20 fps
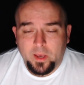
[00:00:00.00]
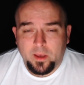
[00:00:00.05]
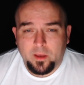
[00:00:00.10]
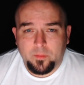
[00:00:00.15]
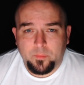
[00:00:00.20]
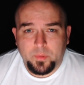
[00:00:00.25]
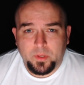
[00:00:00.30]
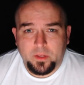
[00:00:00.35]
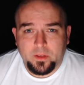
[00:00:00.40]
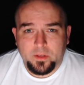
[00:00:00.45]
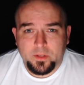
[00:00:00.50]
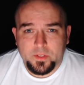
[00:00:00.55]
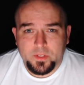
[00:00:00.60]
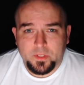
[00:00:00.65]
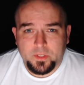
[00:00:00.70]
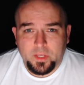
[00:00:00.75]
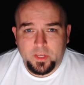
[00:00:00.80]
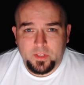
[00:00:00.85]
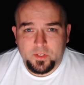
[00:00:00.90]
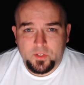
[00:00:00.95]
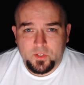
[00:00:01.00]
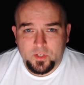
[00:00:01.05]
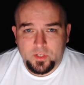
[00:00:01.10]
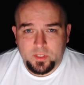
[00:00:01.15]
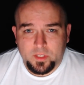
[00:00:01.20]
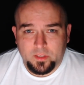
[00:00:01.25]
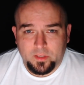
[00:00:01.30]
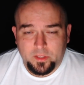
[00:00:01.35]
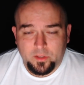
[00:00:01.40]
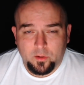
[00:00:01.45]
Yeah, because it takes
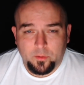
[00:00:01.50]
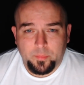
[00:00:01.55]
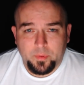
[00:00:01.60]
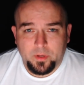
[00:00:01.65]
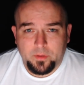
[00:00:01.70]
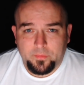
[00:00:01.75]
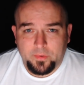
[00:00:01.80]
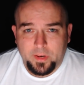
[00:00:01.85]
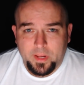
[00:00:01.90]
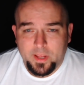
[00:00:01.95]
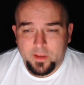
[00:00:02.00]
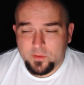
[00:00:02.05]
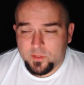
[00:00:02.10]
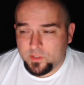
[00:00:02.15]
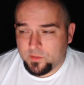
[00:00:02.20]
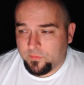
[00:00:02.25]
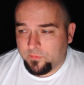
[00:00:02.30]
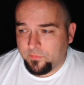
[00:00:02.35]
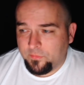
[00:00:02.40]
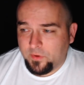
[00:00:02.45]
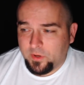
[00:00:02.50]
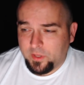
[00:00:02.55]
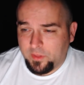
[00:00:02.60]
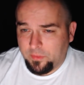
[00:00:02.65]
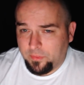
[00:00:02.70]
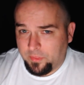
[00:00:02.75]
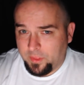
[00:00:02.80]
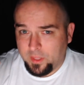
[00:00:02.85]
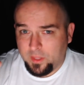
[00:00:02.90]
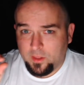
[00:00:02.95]
just a little bit of an ounce of
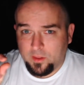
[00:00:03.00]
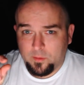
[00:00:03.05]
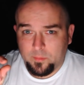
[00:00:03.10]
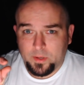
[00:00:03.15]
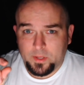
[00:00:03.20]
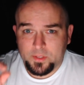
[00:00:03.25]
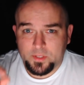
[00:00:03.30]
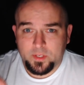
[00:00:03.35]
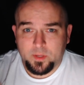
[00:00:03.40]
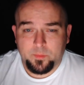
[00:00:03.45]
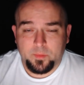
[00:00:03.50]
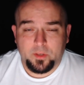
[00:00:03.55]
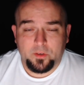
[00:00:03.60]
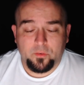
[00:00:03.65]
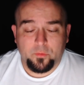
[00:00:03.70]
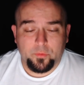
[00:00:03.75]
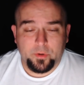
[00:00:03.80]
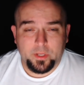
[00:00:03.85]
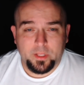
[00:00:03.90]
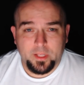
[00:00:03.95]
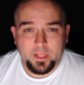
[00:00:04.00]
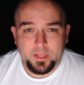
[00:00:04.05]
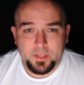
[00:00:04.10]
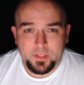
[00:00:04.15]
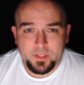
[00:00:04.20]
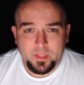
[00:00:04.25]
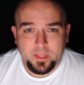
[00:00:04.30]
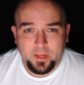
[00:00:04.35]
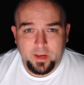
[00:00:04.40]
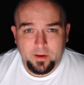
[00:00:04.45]
fucking thinking about something to
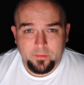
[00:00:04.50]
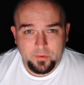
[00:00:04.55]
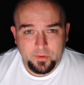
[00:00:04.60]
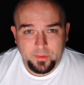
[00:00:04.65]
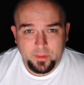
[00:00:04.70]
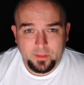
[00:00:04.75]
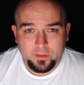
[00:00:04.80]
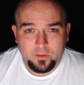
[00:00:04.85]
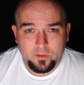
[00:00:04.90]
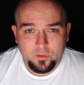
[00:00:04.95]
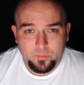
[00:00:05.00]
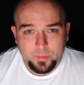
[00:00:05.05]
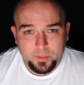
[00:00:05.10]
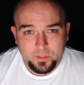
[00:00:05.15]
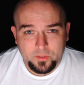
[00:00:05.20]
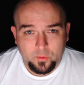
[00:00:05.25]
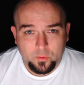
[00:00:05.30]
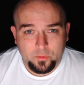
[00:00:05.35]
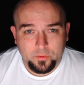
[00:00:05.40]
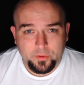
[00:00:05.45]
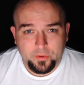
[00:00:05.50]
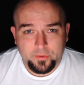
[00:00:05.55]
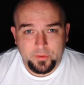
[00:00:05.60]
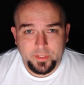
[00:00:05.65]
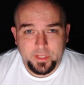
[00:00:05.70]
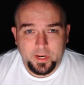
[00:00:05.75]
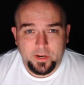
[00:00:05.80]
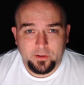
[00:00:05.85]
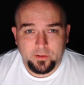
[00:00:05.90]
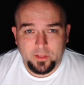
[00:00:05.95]
realize that everything that you've been told your
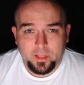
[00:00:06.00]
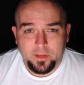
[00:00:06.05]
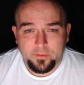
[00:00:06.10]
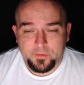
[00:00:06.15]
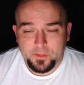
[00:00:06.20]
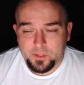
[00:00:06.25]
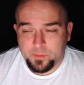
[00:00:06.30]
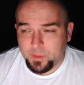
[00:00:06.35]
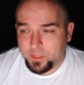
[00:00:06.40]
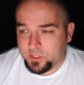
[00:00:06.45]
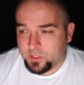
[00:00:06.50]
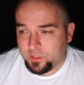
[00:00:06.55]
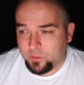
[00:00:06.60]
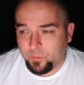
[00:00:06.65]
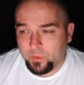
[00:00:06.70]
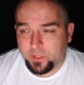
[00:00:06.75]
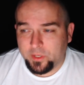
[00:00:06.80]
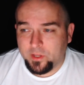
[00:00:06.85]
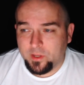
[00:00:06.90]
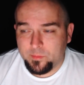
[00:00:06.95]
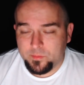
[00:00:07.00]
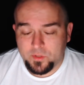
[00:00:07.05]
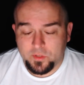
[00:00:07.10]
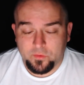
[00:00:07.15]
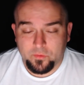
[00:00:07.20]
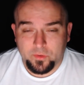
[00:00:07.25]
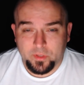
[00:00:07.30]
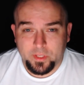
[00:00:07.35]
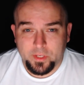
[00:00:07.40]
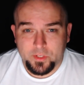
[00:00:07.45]
entire life, especially when it comes
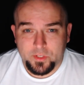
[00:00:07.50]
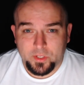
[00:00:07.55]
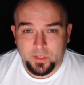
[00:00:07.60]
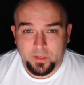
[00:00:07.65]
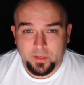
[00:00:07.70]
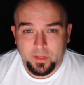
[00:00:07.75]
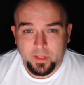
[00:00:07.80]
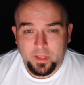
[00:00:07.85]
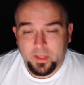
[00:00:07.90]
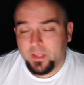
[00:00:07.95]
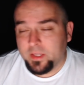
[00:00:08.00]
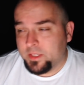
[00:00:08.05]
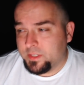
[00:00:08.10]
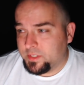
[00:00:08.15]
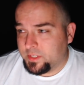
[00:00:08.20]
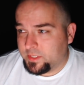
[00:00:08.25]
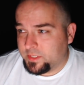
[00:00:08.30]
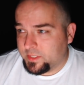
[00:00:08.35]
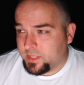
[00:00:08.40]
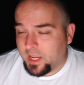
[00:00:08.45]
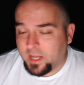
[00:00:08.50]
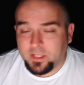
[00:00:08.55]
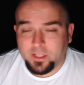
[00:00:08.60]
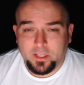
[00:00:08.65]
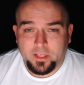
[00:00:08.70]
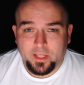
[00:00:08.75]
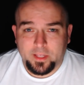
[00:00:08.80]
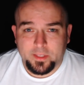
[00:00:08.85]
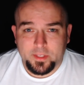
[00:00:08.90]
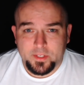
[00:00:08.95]
to religion, is
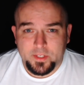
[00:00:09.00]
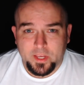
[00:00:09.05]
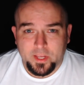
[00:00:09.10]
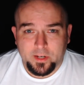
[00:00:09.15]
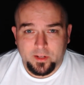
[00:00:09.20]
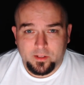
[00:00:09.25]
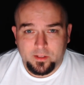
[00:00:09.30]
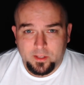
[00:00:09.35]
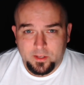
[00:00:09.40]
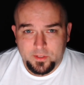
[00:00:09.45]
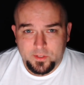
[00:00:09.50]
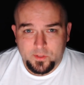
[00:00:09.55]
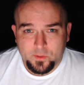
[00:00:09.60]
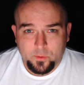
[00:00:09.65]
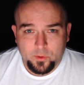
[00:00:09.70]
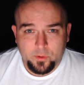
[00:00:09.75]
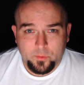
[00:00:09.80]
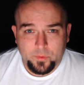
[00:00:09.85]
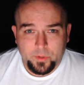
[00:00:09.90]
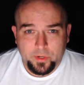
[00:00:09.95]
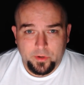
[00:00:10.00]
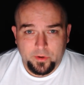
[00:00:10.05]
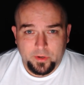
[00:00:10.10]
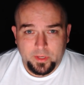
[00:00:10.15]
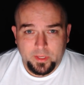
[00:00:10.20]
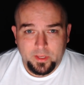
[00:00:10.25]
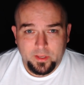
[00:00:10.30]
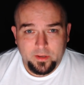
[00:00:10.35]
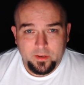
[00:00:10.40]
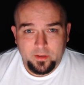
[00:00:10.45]
exactly like the Santa Claus story when you're
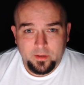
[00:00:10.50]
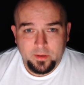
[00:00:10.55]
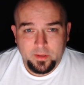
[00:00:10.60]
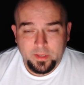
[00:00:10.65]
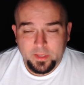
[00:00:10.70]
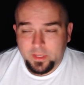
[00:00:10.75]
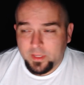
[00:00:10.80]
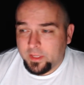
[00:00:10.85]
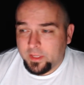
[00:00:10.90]
a kid.